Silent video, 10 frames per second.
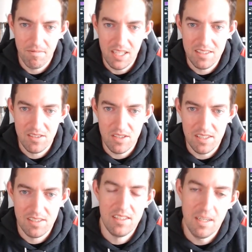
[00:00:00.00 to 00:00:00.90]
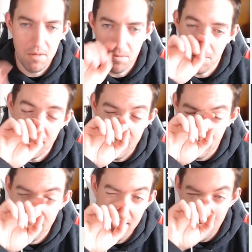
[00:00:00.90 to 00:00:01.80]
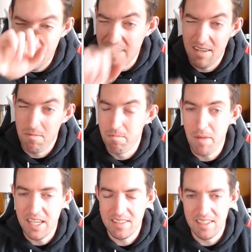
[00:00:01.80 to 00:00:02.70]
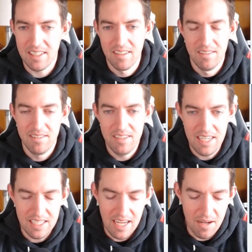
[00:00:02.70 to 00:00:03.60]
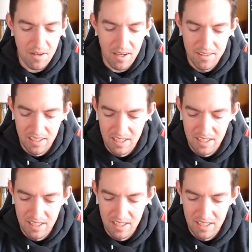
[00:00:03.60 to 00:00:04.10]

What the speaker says: let's just come up with a basic encounter.